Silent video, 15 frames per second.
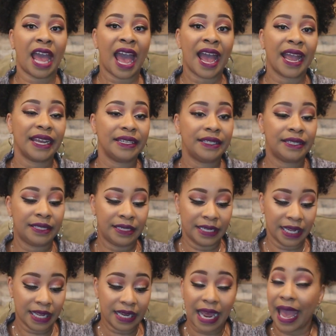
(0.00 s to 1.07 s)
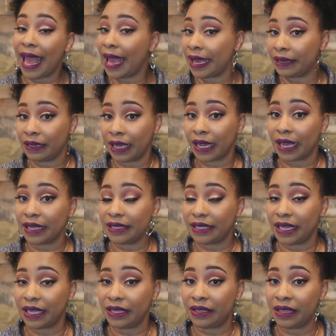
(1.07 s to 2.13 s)
I did add, like I
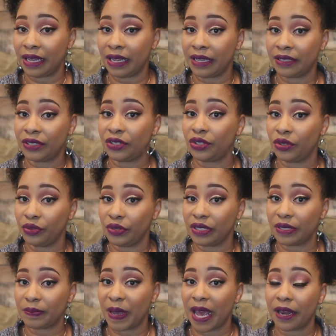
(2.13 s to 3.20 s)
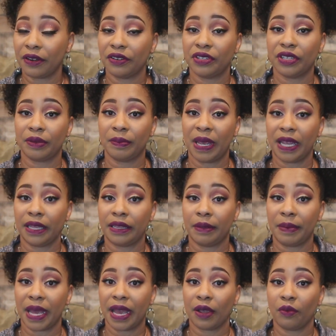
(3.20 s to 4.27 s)
said, things to this pattern to make
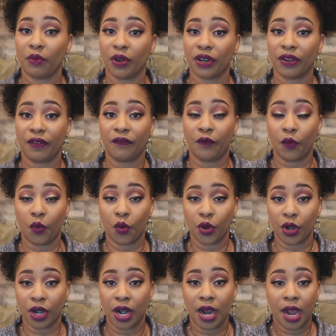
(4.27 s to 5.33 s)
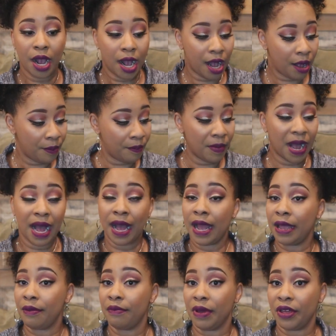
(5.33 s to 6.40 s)
the bag work for
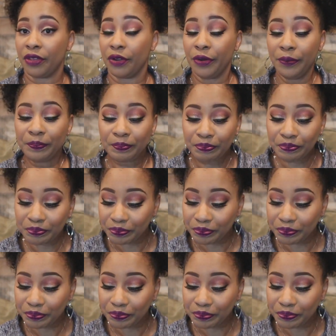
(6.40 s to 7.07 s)
my mother.